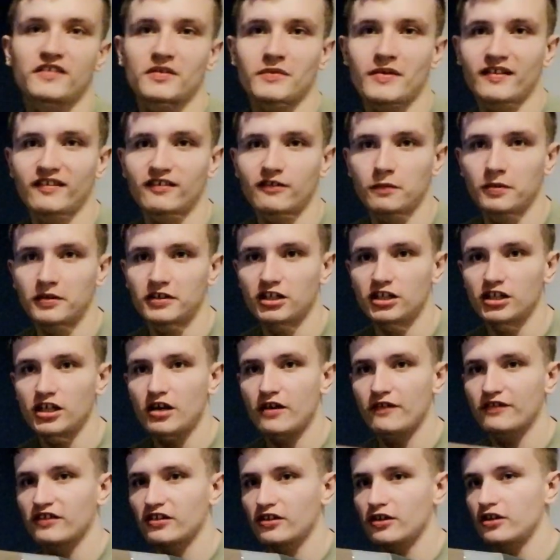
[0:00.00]
I went up in the
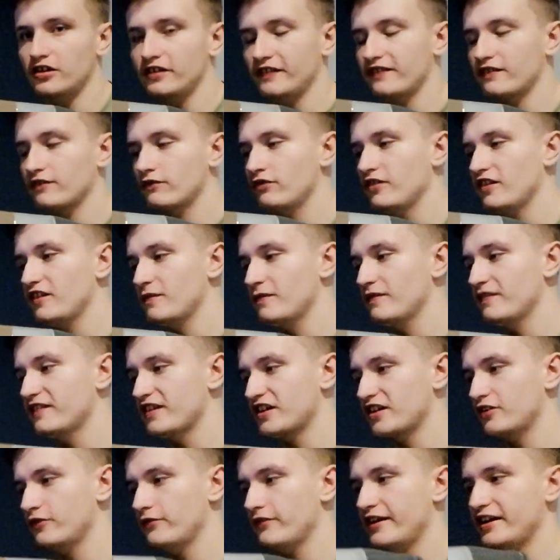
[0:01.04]
loft and got these Christmas
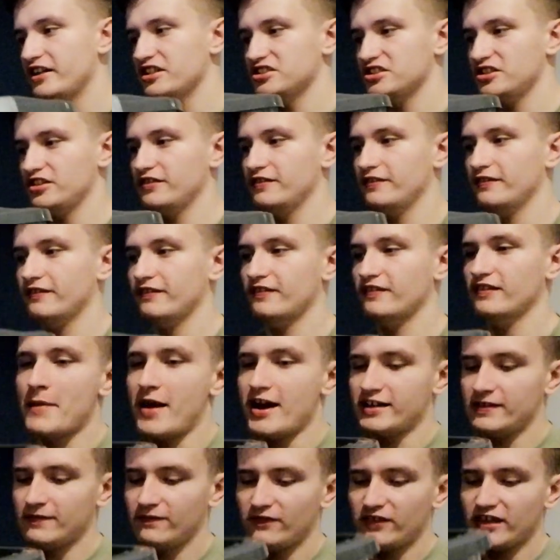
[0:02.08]
decorations.
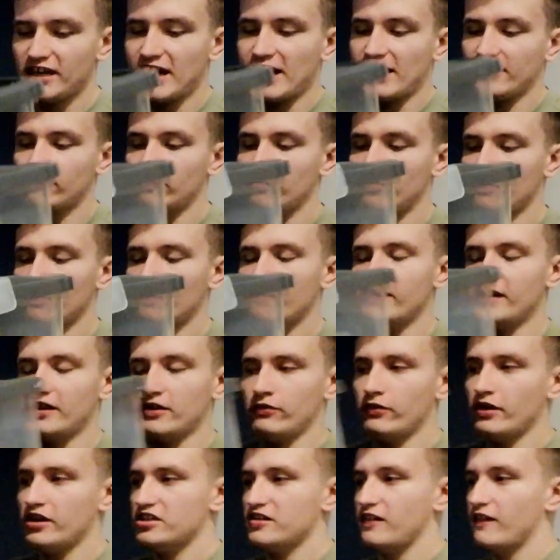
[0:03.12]
I didn't think I had Christmas
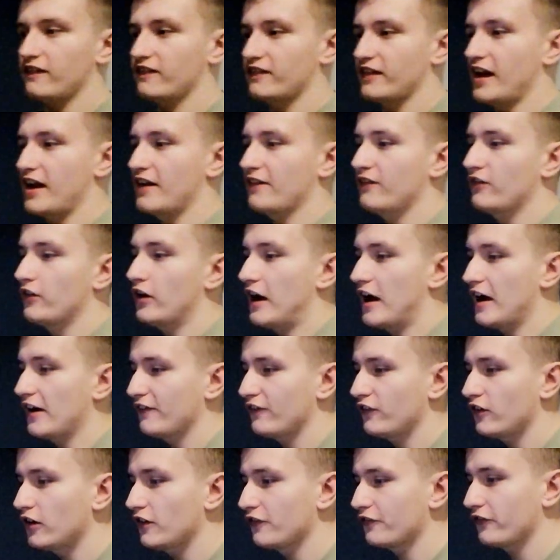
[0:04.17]
decorations. I thought I
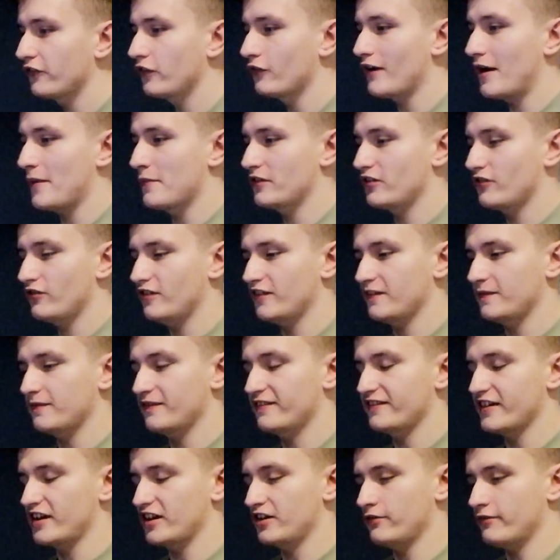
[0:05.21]
thought I threw away my Christmas
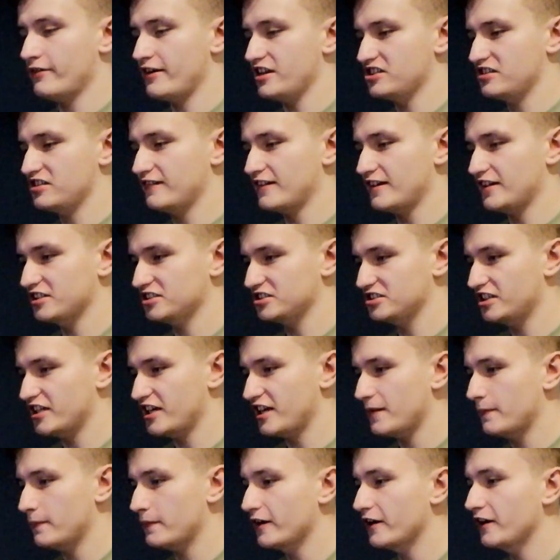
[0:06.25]
decorations last
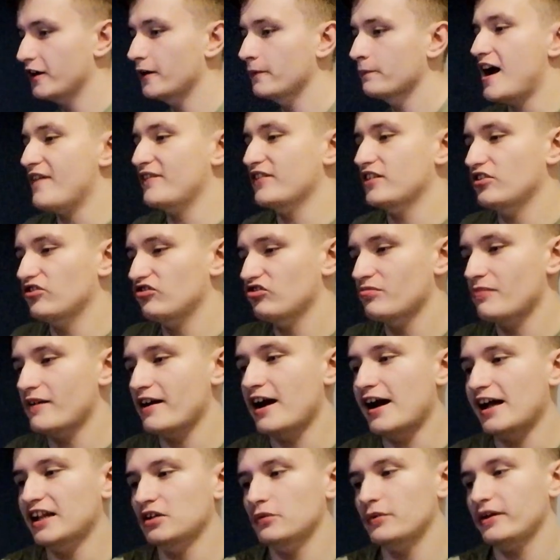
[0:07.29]
year, but I think it's just my
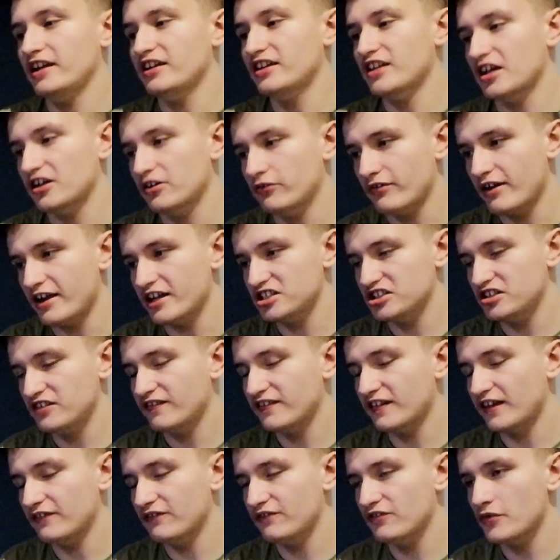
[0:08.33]
Halloween
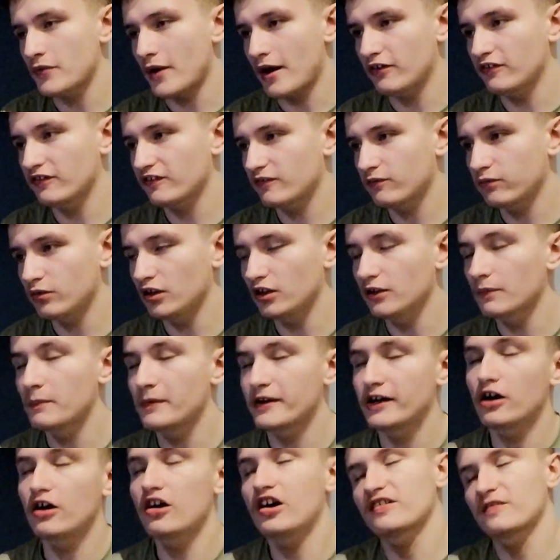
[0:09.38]
decorations I threw out, well,
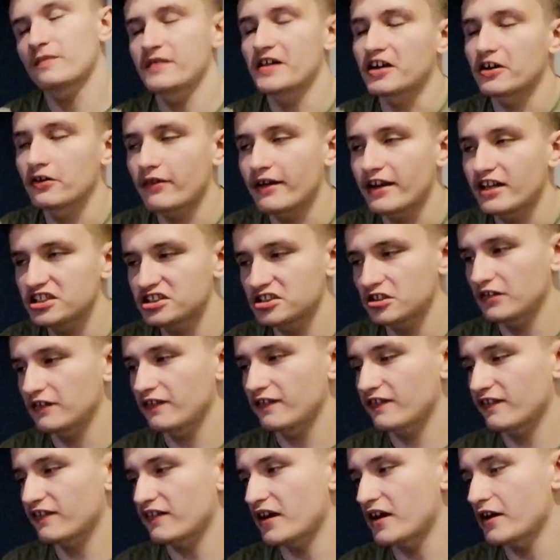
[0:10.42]
my autumn
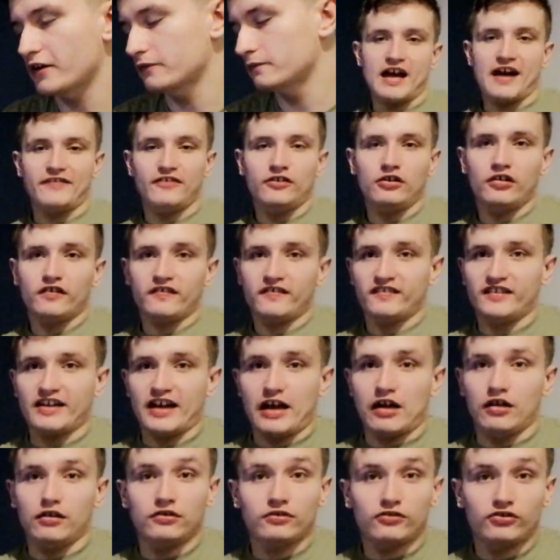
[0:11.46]
decorations. So I thought
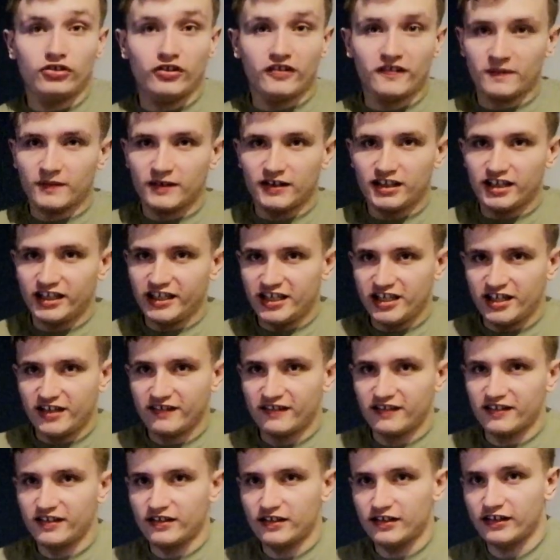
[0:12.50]
tonight I'll do some cleaning
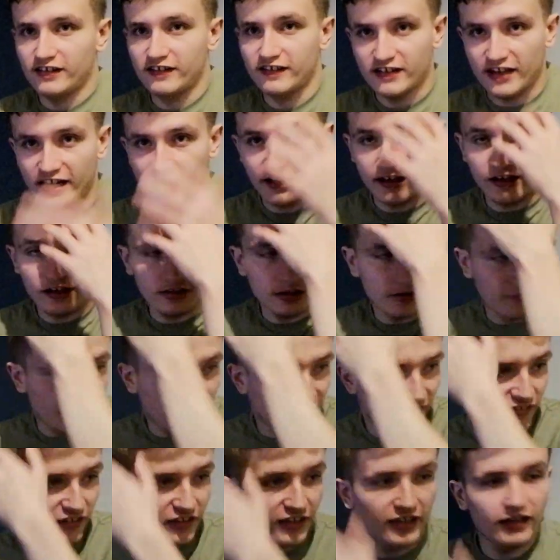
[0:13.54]
to tonight and
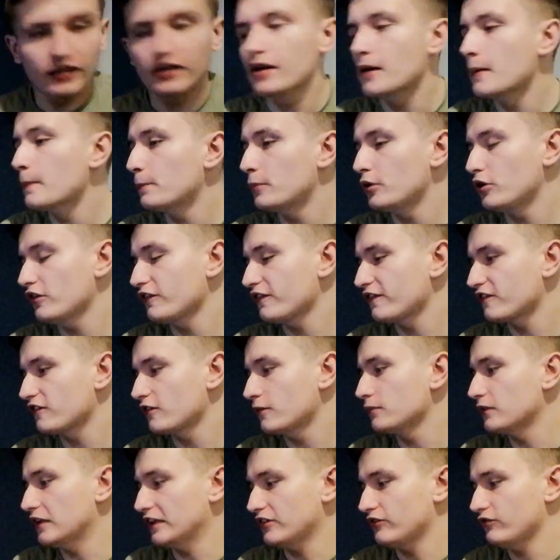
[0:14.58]
obviously put
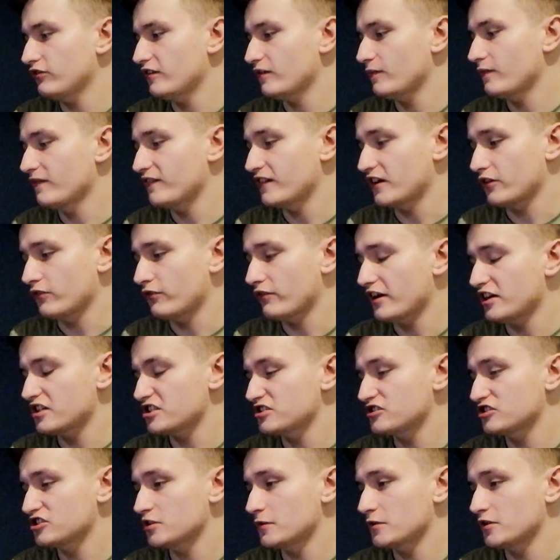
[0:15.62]
some like Christmas
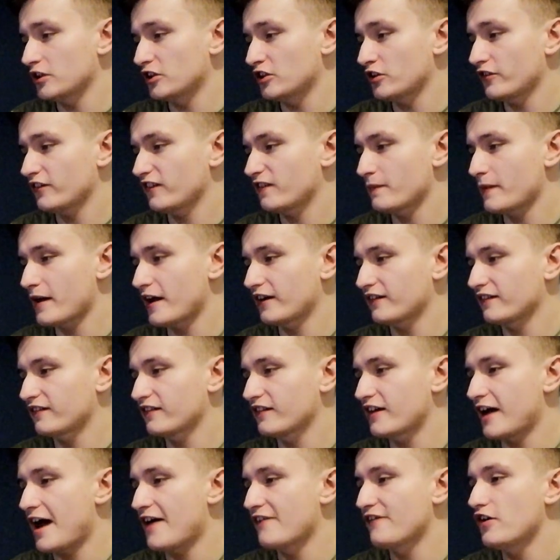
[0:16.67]
decorations, so I don't expect to
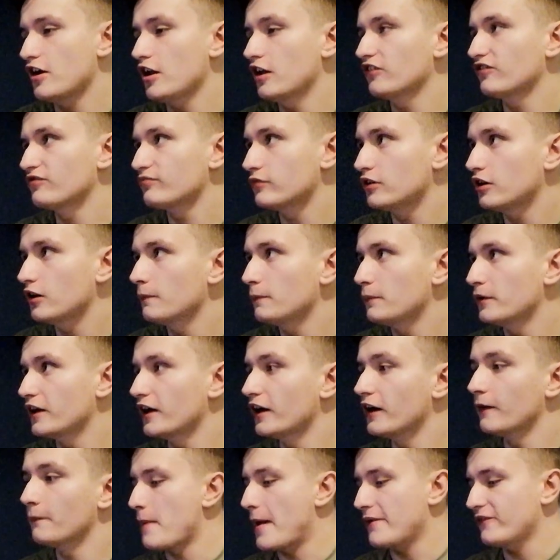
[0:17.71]
have all of them up,
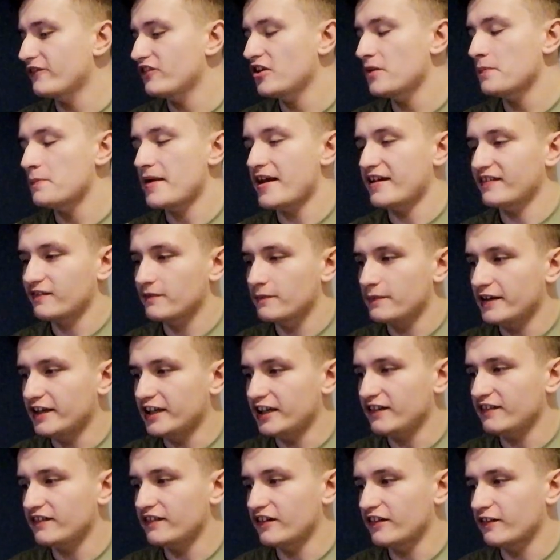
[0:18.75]
but maybe a few bits and
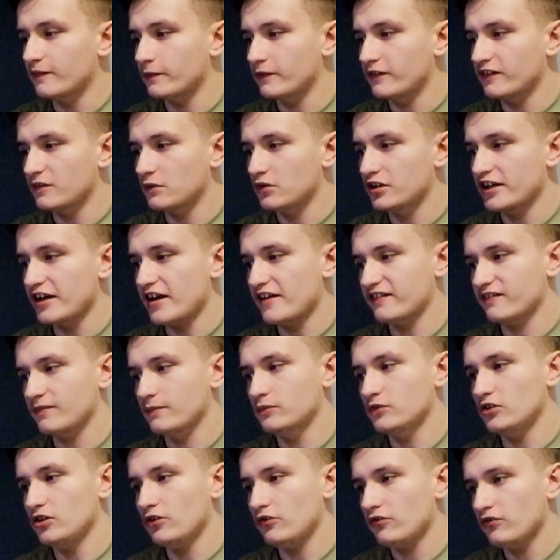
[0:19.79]
pieces because I want to get
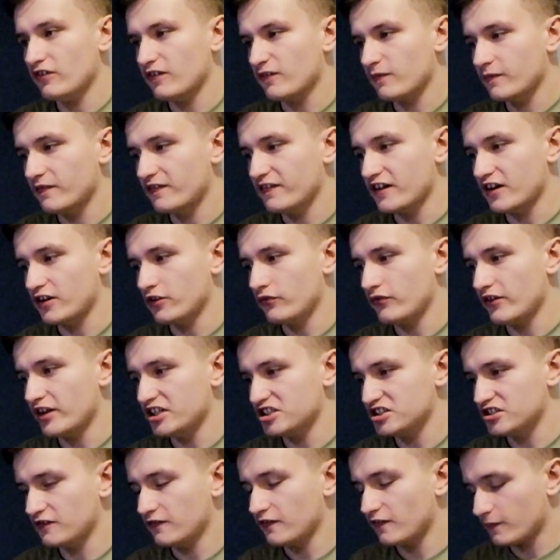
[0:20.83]
some new Christmas
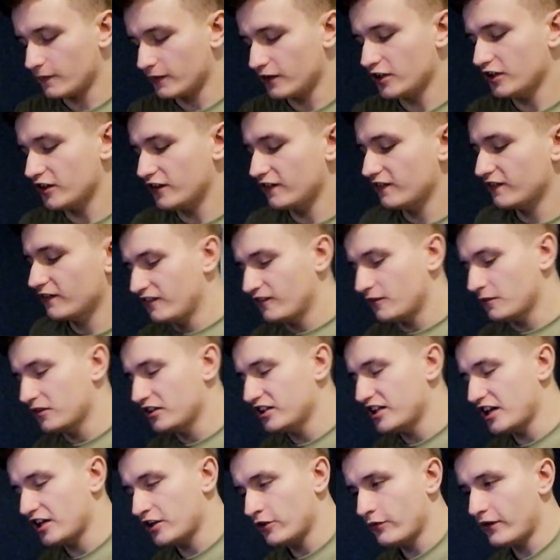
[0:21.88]
decorations because some
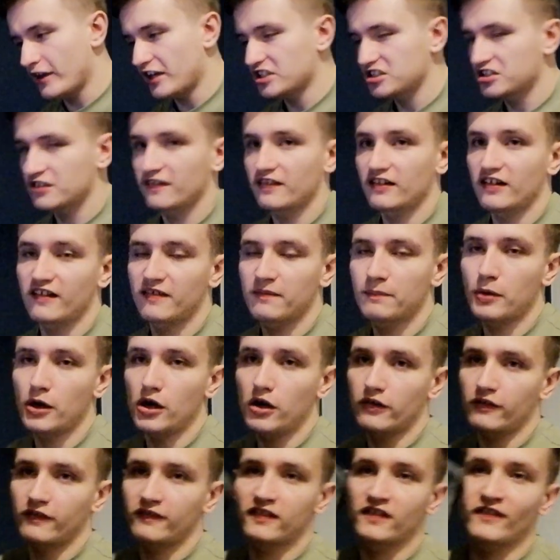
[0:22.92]
of the decorations in this
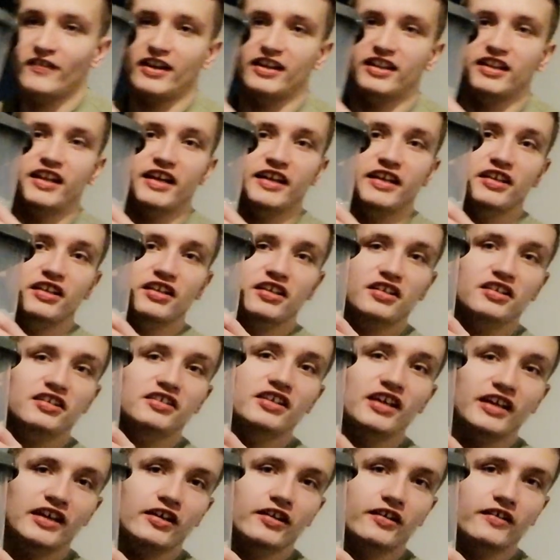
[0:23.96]
box have had like
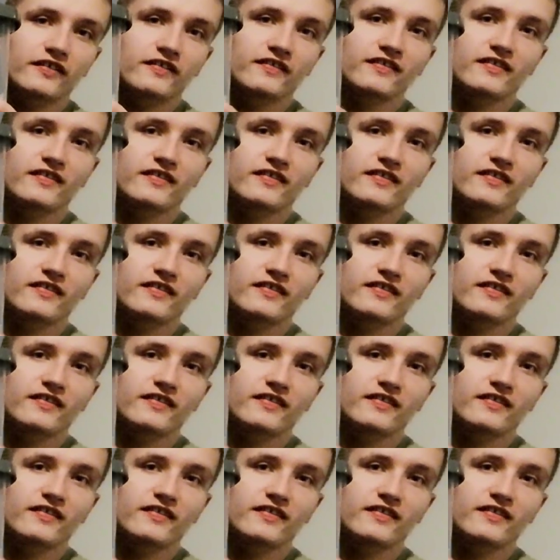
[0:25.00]
years.